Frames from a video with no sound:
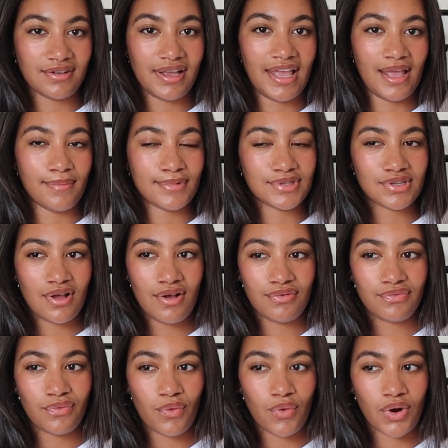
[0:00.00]
silk
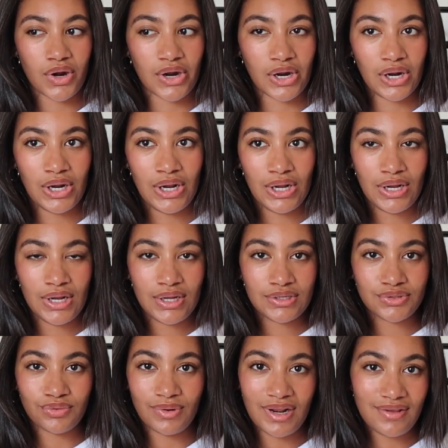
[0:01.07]
camisole for
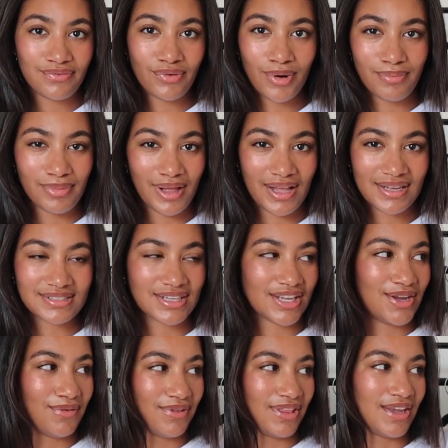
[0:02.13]
24 bucks like
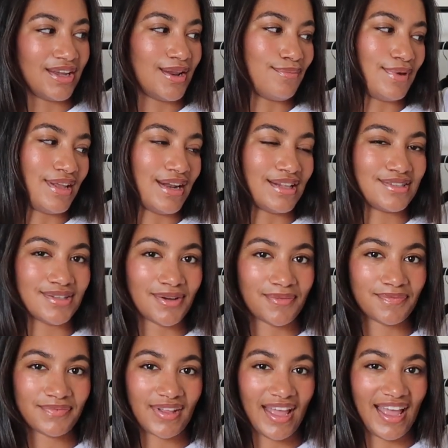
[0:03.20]
you really couldn't beat it
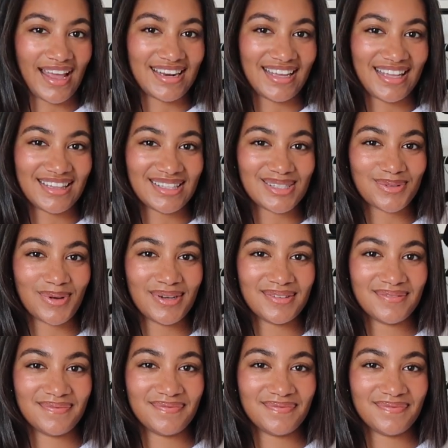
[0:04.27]
so i had to get this one